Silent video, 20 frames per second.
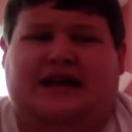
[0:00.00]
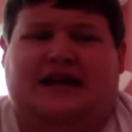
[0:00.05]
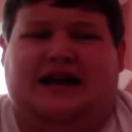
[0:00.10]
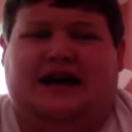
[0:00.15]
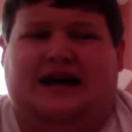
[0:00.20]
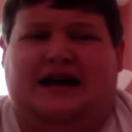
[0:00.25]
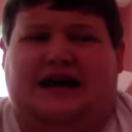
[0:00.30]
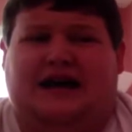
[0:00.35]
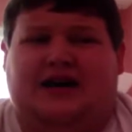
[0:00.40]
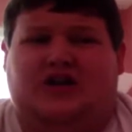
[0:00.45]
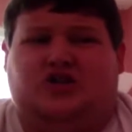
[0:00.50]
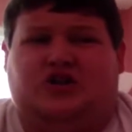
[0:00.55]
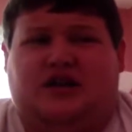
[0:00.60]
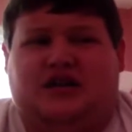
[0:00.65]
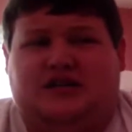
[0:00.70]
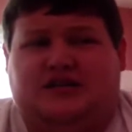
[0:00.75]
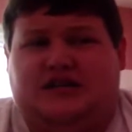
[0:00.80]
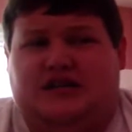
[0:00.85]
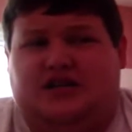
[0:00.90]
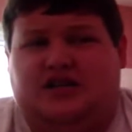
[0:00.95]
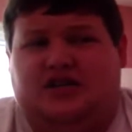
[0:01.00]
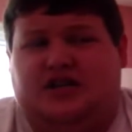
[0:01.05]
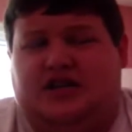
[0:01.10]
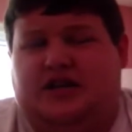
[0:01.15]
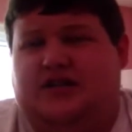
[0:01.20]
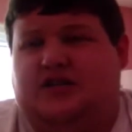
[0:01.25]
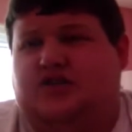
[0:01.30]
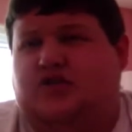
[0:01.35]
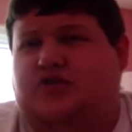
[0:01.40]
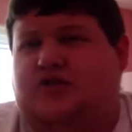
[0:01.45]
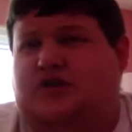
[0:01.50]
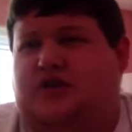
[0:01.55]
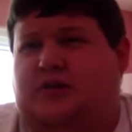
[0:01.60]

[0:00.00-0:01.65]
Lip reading: transitioning into the